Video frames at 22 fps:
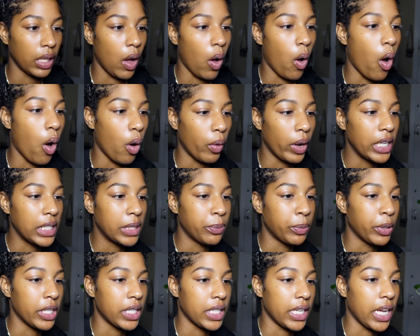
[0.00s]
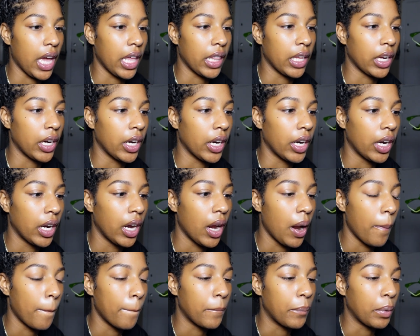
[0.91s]
always put together
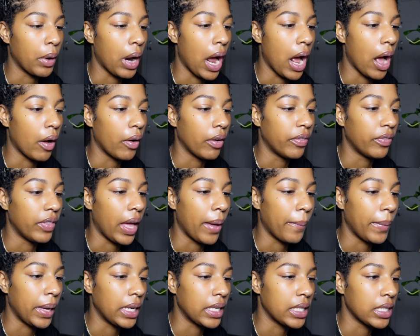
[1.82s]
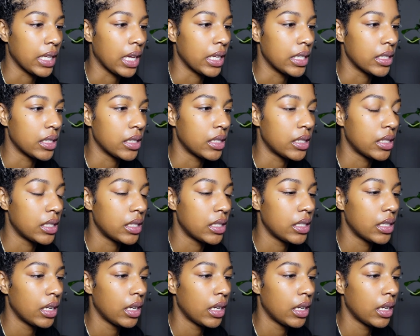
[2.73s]
brow, if that makes sense.